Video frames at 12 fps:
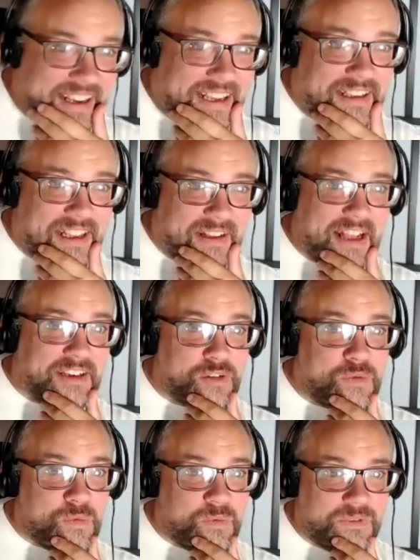I
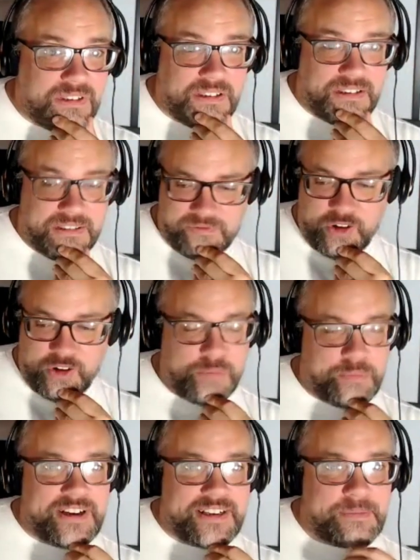do fall
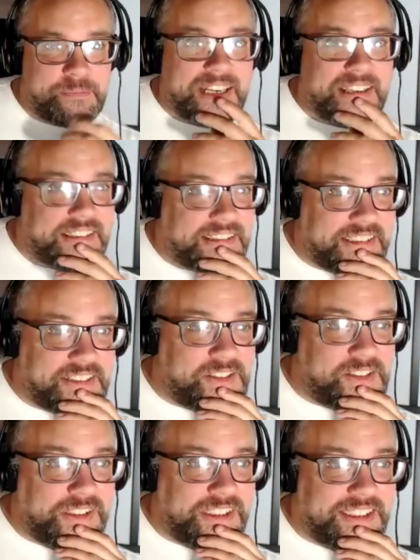prey to biases
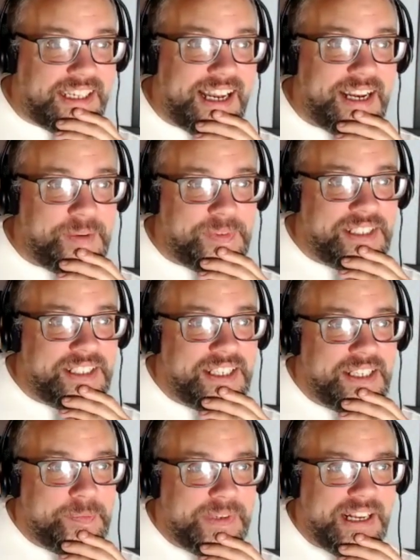all the time,
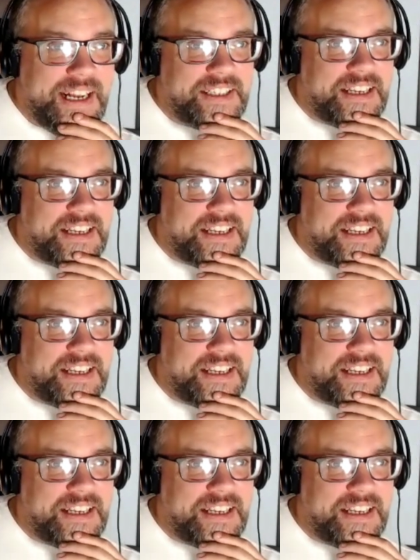but